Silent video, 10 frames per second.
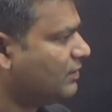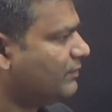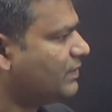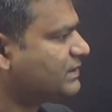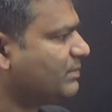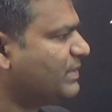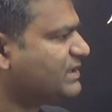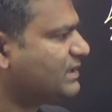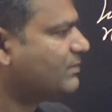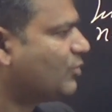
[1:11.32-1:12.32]
for
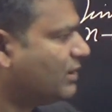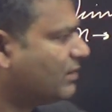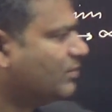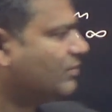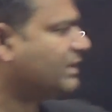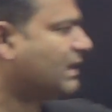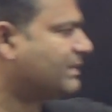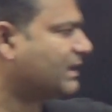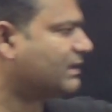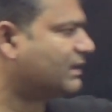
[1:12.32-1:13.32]
simplicity point of view we have
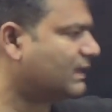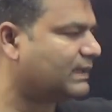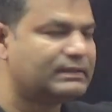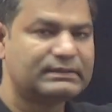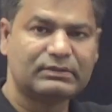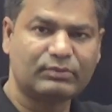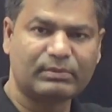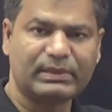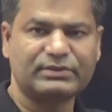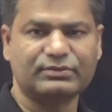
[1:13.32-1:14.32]
taken data 1
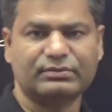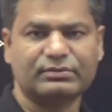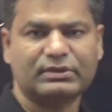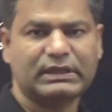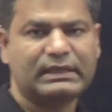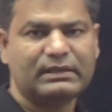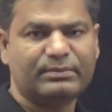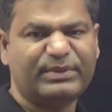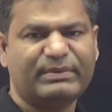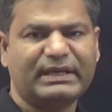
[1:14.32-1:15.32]
by 2.
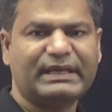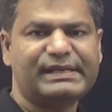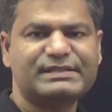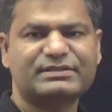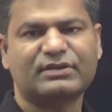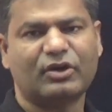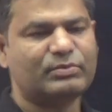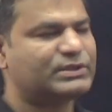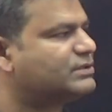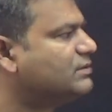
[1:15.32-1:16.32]
B by a is how
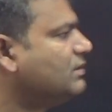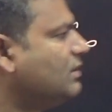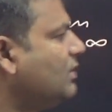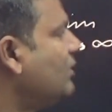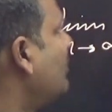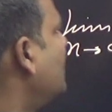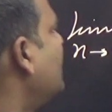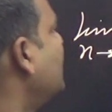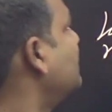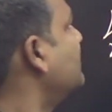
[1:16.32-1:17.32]
much? 1
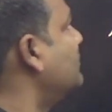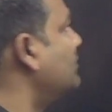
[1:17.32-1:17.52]
by 2.